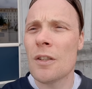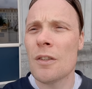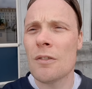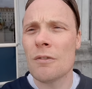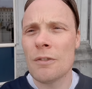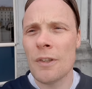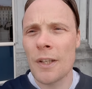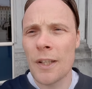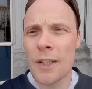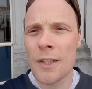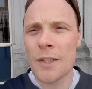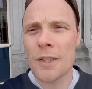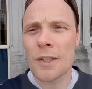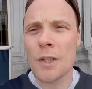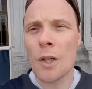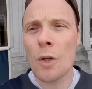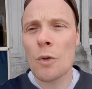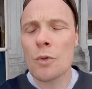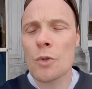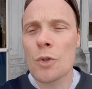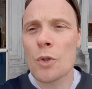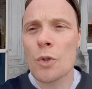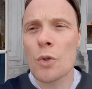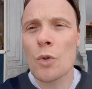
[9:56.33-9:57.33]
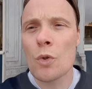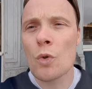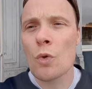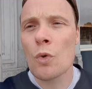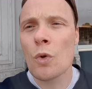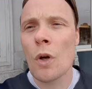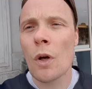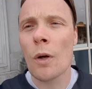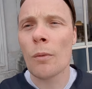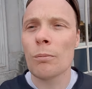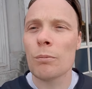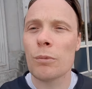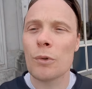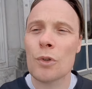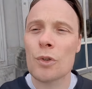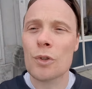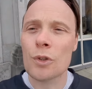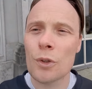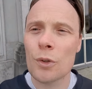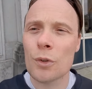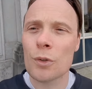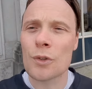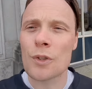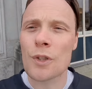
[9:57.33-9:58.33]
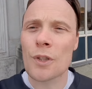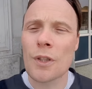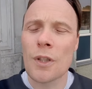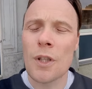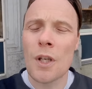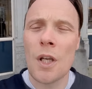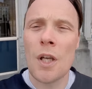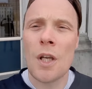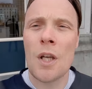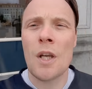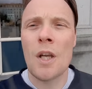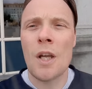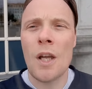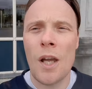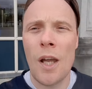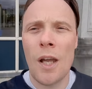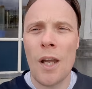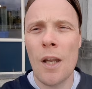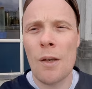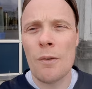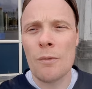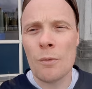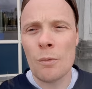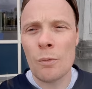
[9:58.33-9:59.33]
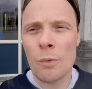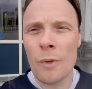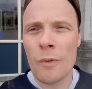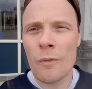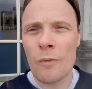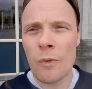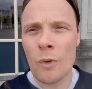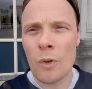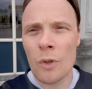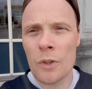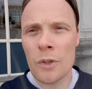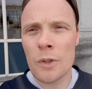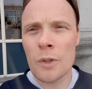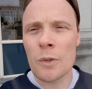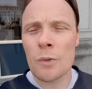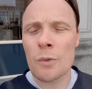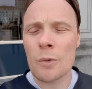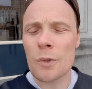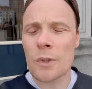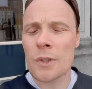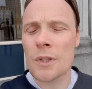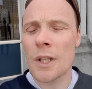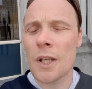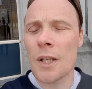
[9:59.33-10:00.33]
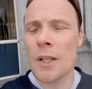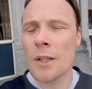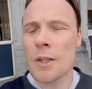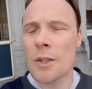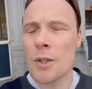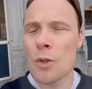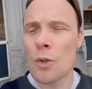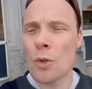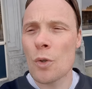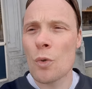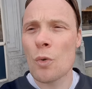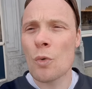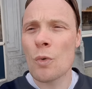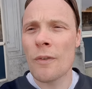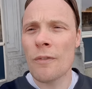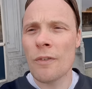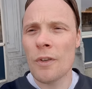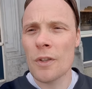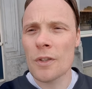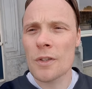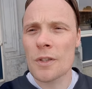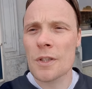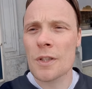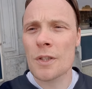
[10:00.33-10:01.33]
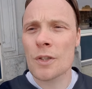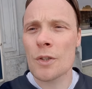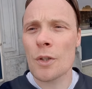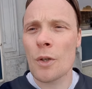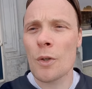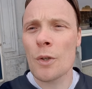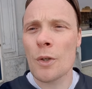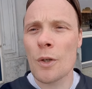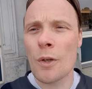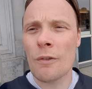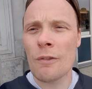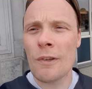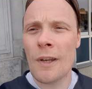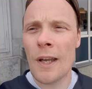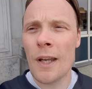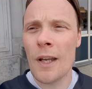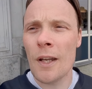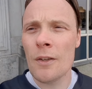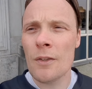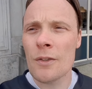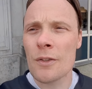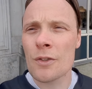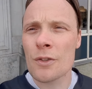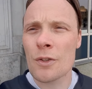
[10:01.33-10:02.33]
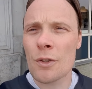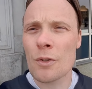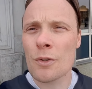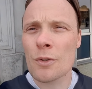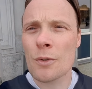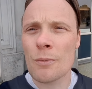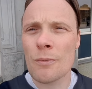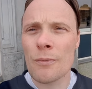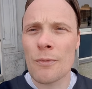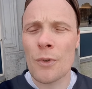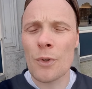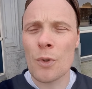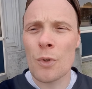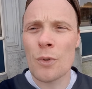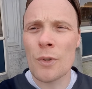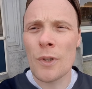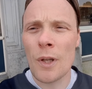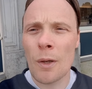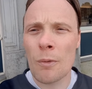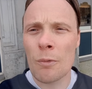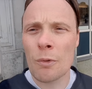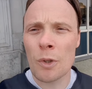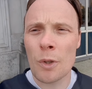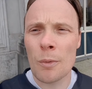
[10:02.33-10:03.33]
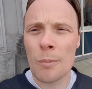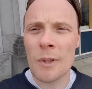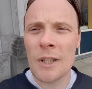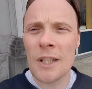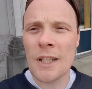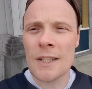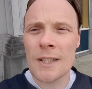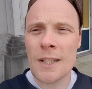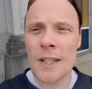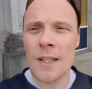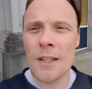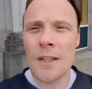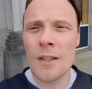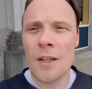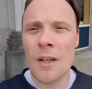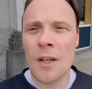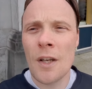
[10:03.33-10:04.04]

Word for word: ready to go to Brussels and we thought we'd take you with us show you around show you some food that we're going to be eating